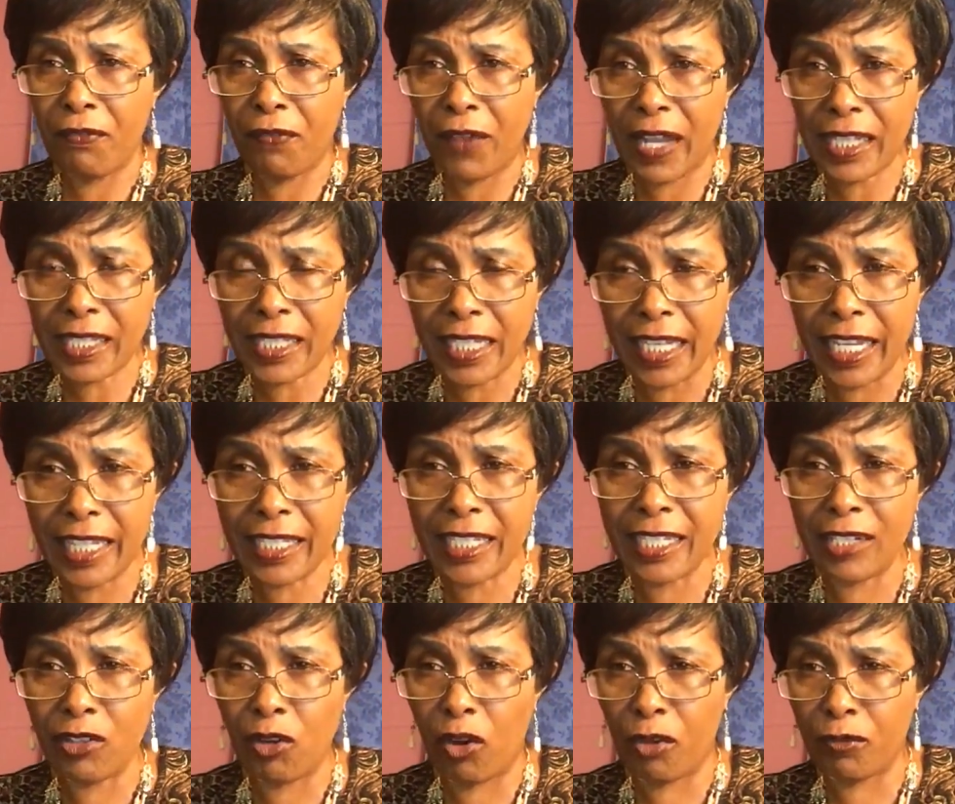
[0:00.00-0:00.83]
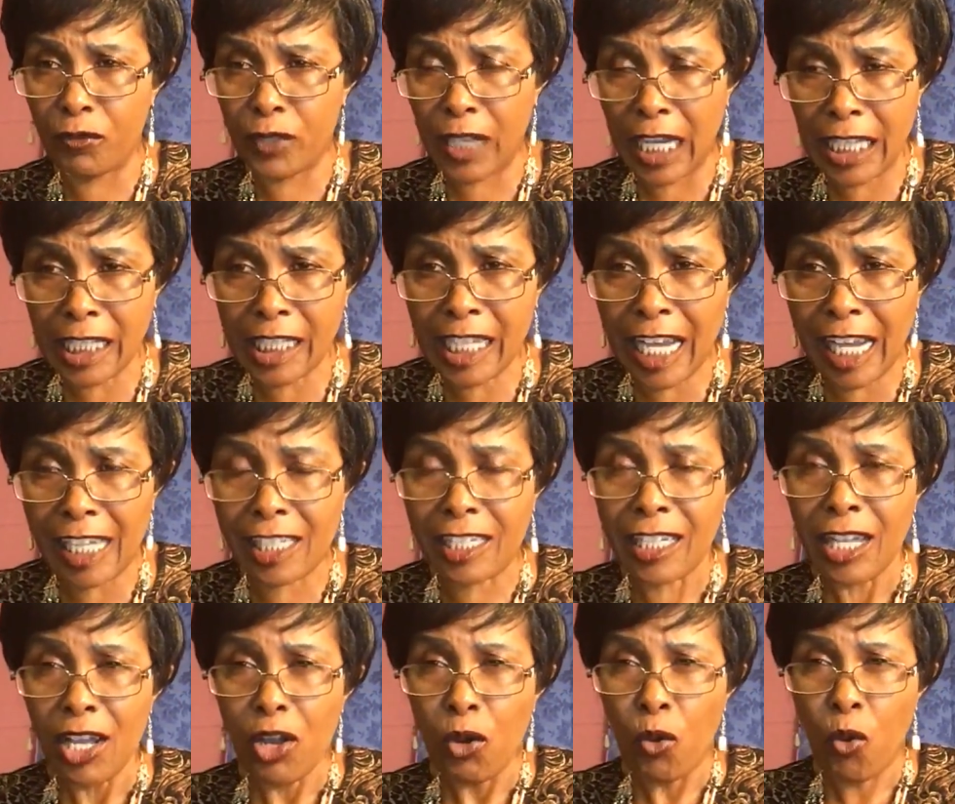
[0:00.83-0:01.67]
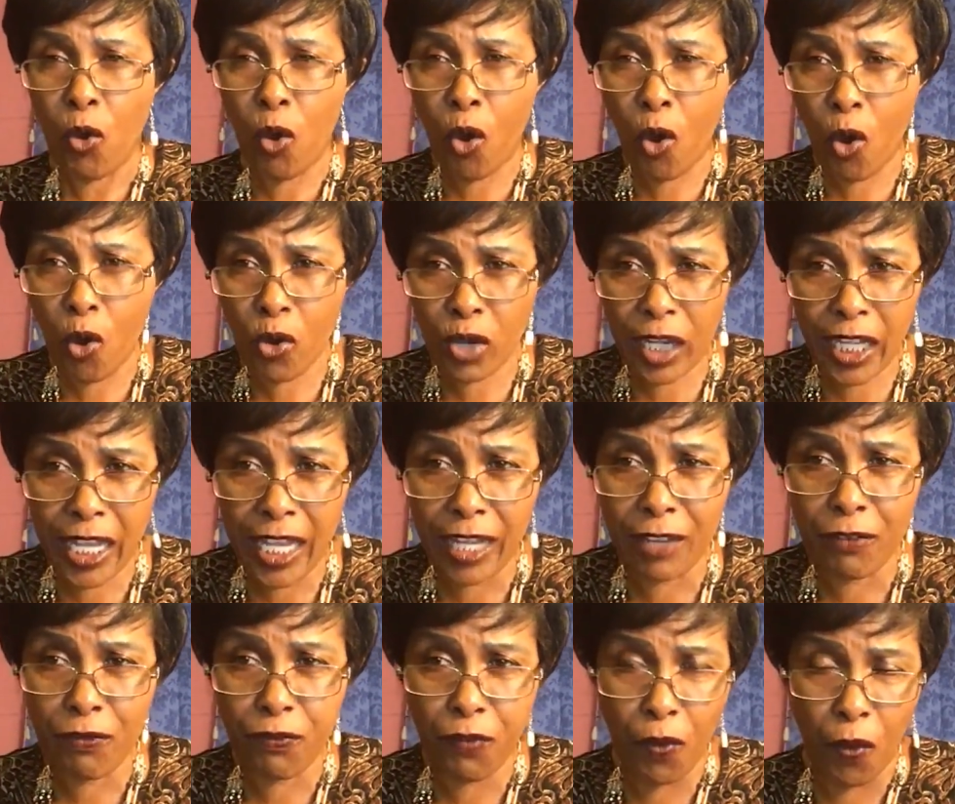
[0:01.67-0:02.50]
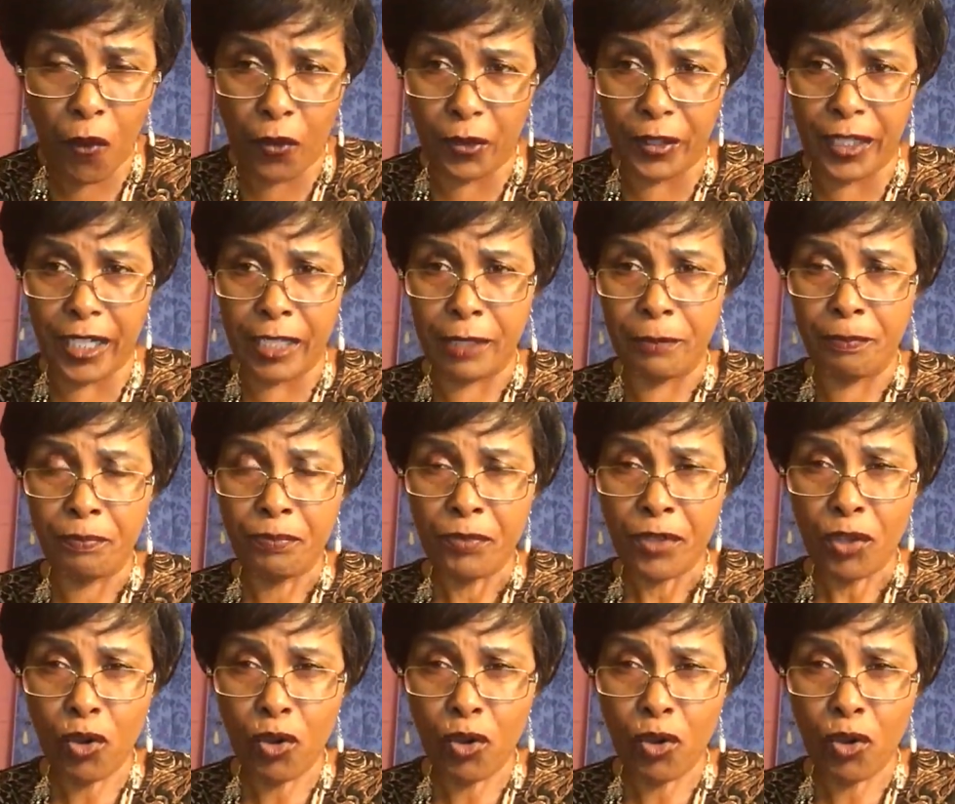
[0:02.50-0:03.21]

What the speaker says: first lady of that church cooking food